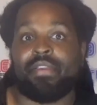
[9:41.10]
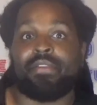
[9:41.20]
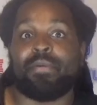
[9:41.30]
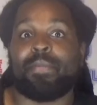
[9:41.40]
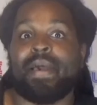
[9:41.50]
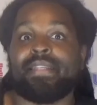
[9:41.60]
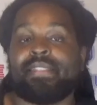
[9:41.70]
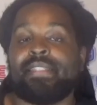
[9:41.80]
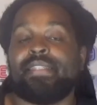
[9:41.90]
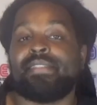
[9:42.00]
You'll probably
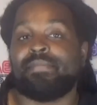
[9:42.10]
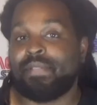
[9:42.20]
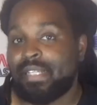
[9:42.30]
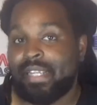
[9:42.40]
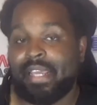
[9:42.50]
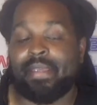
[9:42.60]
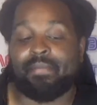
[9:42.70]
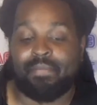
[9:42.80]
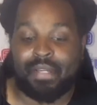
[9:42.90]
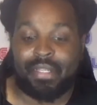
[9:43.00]
see this Monday,
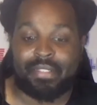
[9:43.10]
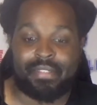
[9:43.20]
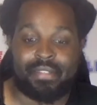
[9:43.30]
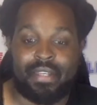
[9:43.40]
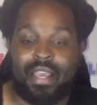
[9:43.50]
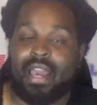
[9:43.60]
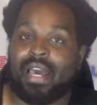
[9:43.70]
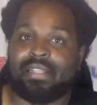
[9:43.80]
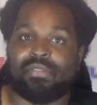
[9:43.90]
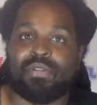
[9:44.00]
but
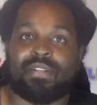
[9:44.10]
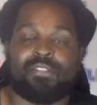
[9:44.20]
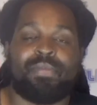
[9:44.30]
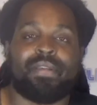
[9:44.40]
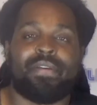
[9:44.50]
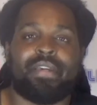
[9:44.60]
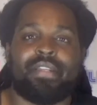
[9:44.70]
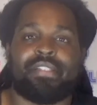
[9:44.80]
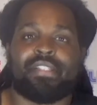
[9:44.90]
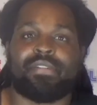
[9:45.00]
I just wanted to speak on
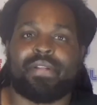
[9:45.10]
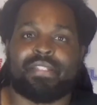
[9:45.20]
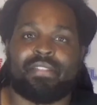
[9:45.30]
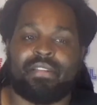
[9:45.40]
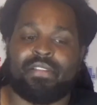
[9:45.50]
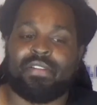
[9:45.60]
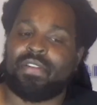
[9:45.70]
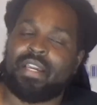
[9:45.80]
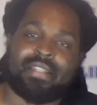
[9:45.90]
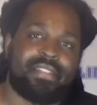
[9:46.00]
intergender wrestling. You know,
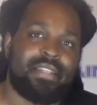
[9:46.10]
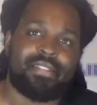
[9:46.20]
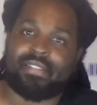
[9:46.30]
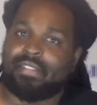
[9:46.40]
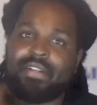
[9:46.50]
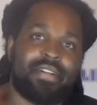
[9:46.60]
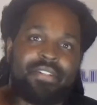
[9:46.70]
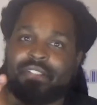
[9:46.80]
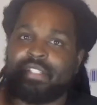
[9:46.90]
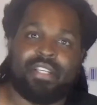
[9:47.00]
like I said, it's a
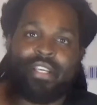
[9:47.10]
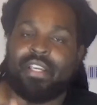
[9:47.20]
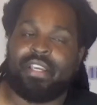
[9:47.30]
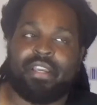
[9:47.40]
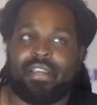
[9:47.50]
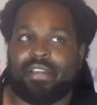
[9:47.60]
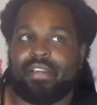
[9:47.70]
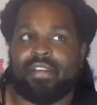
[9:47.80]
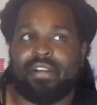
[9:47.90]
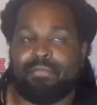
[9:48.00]
surge
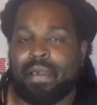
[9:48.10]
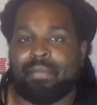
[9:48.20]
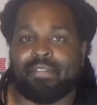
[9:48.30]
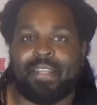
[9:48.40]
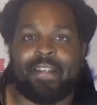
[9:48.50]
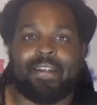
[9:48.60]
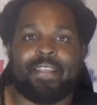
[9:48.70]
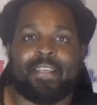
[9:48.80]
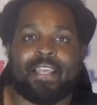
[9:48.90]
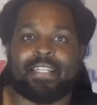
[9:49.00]
of popularity.
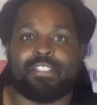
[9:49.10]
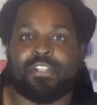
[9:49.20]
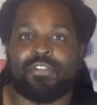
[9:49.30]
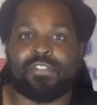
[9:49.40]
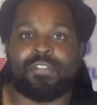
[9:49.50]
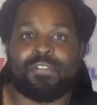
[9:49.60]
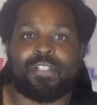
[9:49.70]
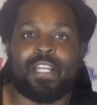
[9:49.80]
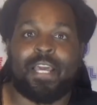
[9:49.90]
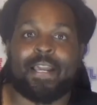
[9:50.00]
A lot of shows are
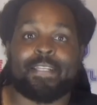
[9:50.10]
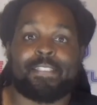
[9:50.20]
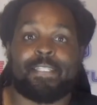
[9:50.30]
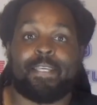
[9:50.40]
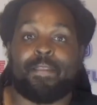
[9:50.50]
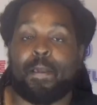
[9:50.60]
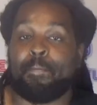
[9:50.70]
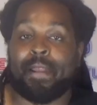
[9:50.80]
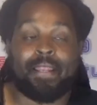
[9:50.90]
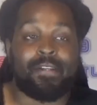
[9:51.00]
doing it. Like I said, I'm
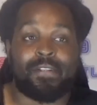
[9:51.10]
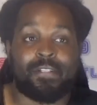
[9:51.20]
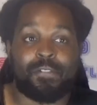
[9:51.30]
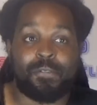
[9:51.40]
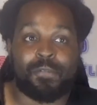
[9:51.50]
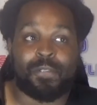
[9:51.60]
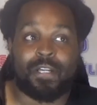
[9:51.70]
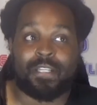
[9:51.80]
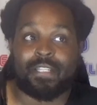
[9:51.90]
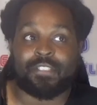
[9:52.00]
probably going to do
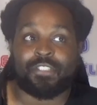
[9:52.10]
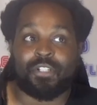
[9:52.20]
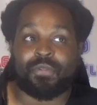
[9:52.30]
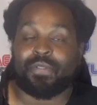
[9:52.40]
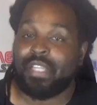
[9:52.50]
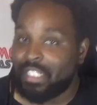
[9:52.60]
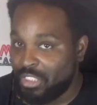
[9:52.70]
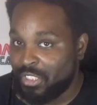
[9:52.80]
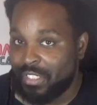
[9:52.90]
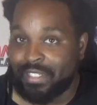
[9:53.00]
another show
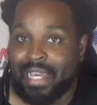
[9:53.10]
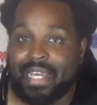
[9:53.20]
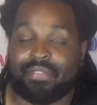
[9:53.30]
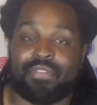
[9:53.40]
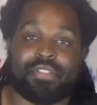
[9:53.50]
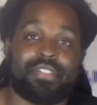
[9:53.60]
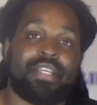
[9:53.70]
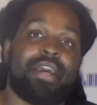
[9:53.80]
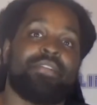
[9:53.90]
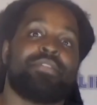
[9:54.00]
next year, Guys versus
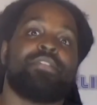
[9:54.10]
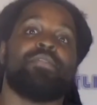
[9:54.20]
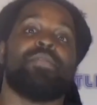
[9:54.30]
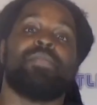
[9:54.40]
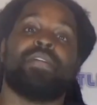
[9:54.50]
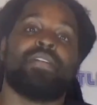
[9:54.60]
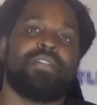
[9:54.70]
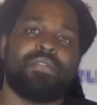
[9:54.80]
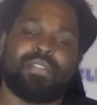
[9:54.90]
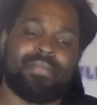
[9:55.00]
Gals 2. And we're going to
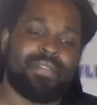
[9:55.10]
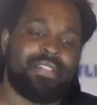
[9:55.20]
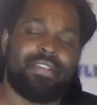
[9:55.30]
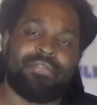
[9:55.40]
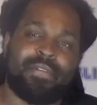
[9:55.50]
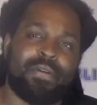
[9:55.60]
do something different.